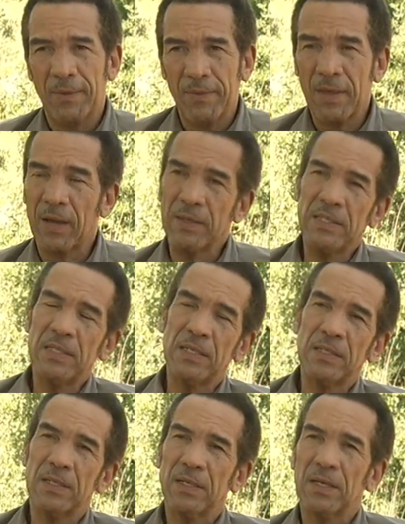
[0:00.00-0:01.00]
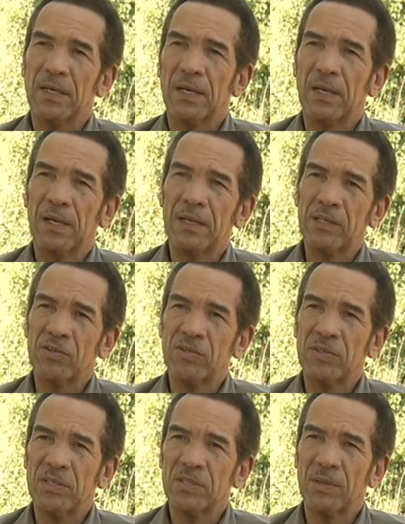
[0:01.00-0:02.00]
They are needing uh,
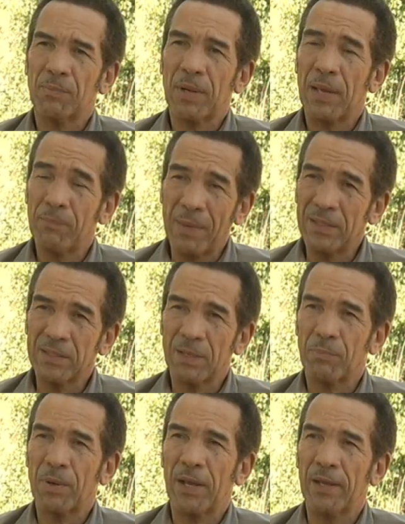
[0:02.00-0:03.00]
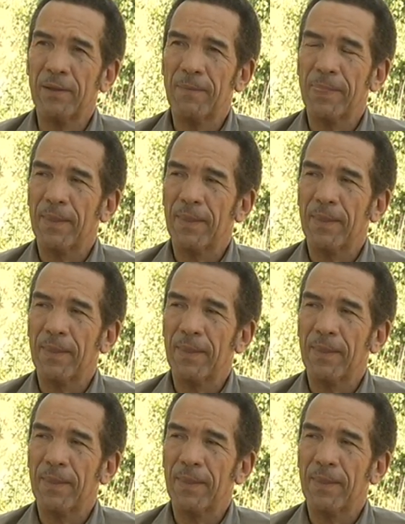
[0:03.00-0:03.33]
electricity supply, main supply,